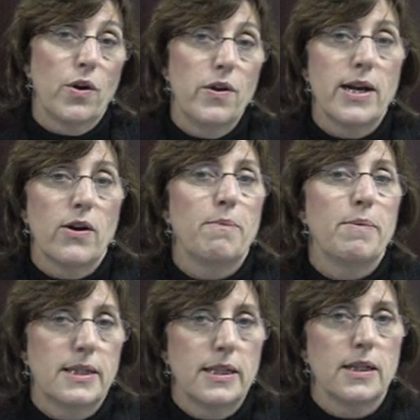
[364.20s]
ordinary
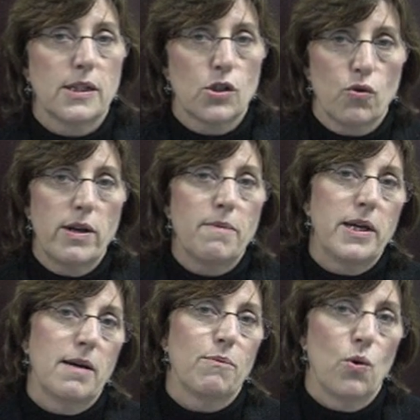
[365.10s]
but still
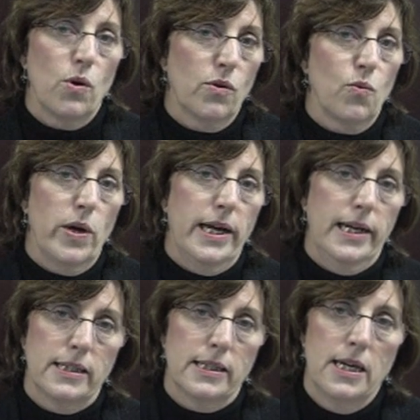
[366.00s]
extremely important
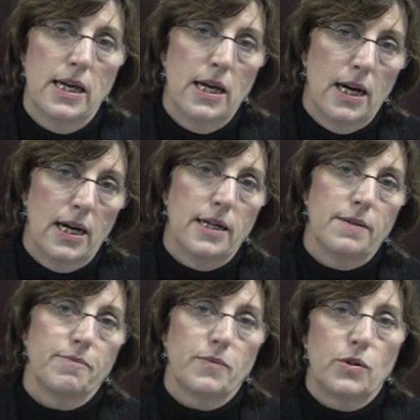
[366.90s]
ways
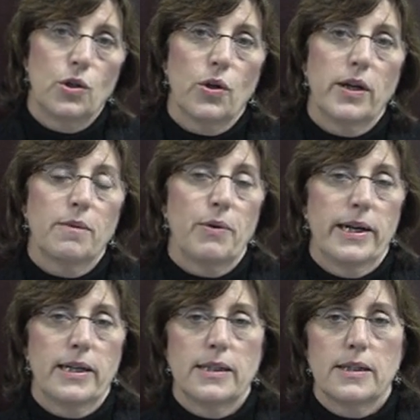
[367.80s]
during
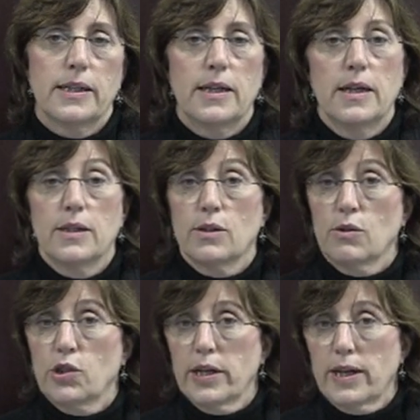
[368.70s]
pregnancy?
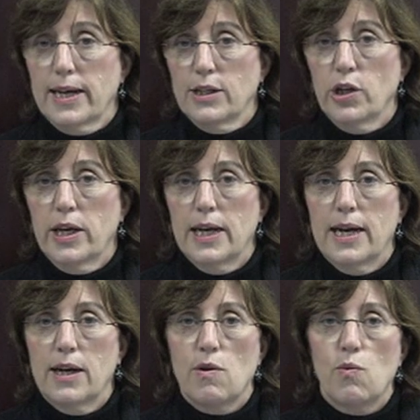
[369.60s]
So can she get
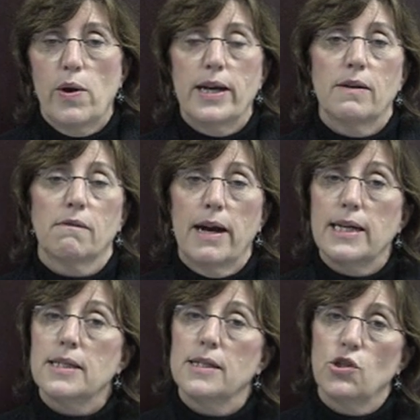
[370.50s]
adequate
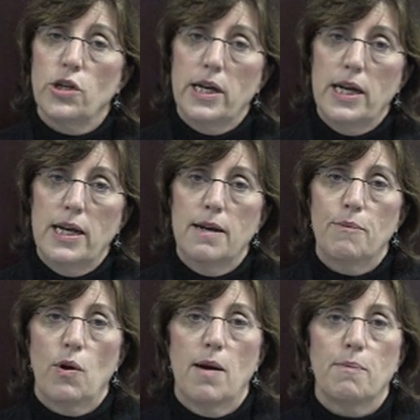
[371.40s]
rest? Is she eating
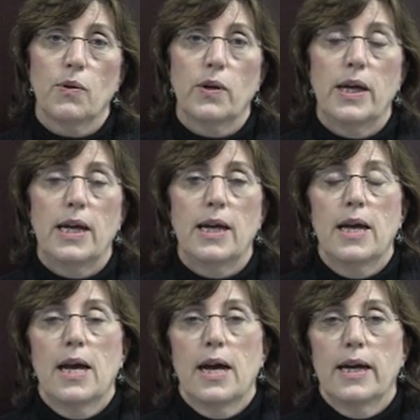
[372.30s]
properly?
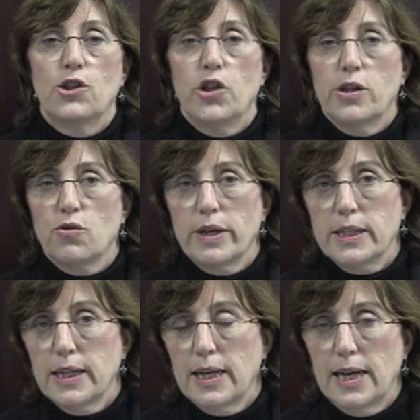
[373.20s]
Is she
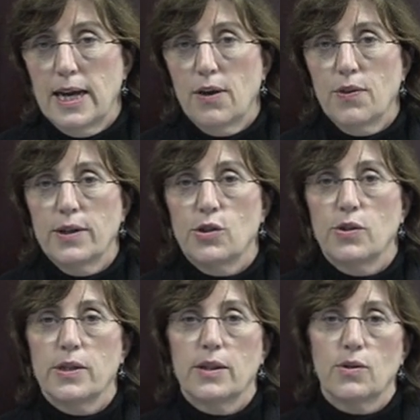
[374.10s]
addressing any health
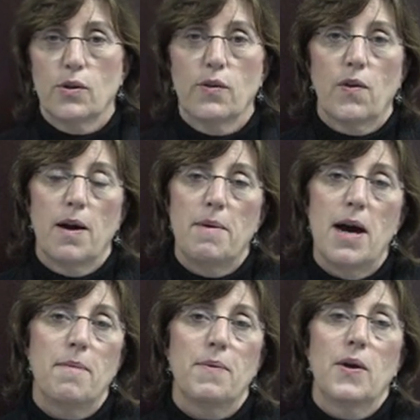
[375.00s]
issues that sort of come
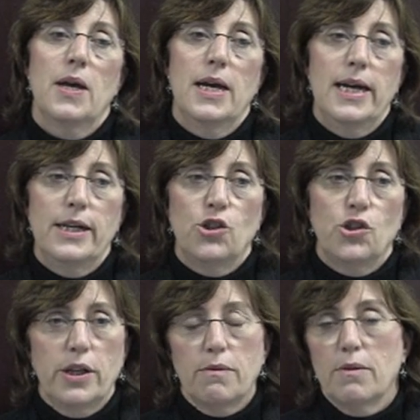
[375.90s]
up? Is
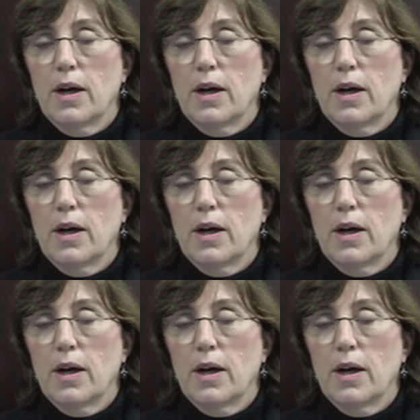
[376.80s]
she,